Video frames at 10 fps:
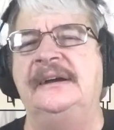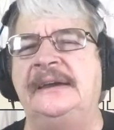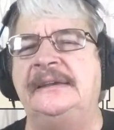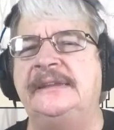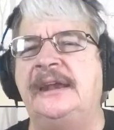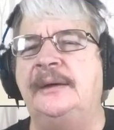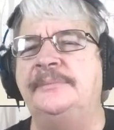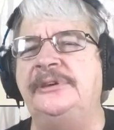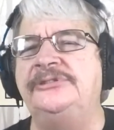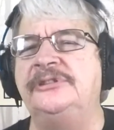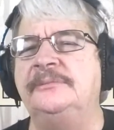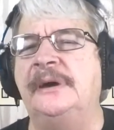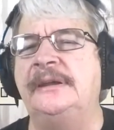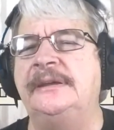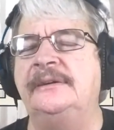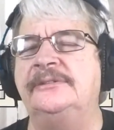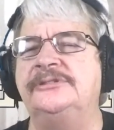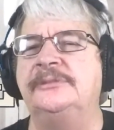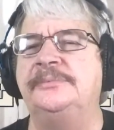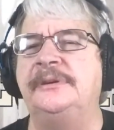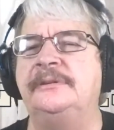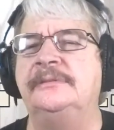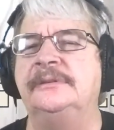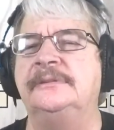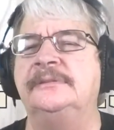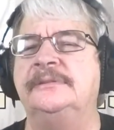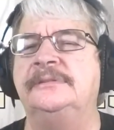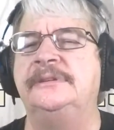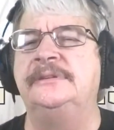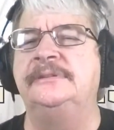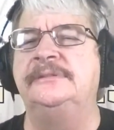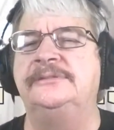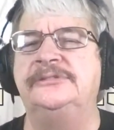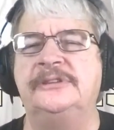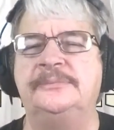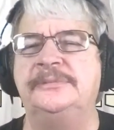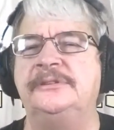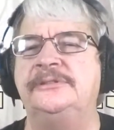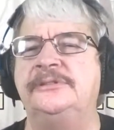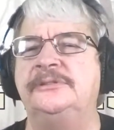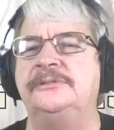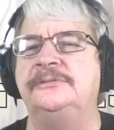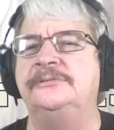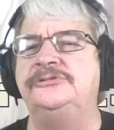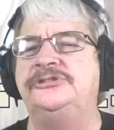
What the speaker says: and did I miss somebody else up here that did something too?